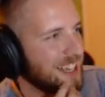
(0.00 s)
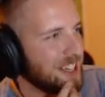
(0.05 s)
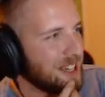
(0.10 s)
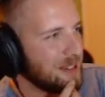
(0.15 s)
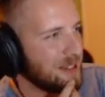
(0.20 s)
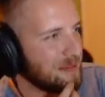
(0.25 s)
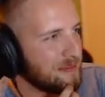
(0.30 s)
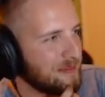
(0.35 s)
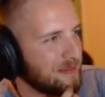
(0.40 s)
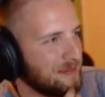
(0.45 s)
Michael
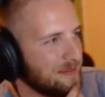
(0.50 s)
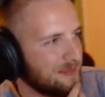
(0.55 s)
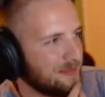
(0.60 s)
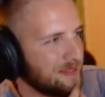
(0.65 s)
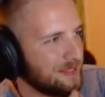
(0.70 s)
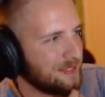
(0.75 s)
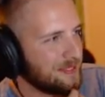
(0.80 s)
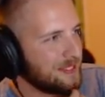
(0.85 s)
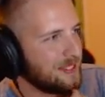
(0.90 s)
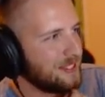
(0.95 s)
Mike and
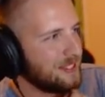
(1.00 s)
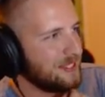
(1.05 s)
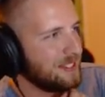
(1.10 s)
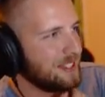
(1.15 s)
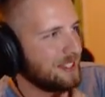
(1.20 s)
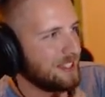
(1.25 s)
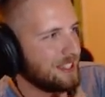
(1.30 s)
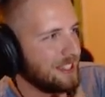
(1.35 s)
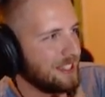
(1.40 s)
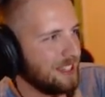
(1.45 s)
Kiad
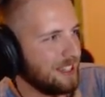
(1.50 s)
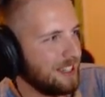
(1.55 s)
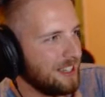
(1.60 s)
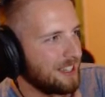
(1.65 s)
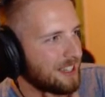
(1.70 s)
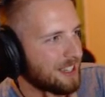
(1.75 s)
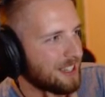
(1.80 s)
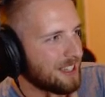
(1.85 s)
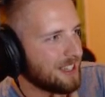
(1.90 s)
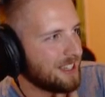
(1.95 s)
dressed as
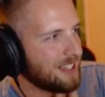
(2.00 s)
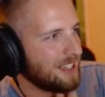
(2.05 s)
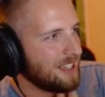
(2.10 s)
Toad.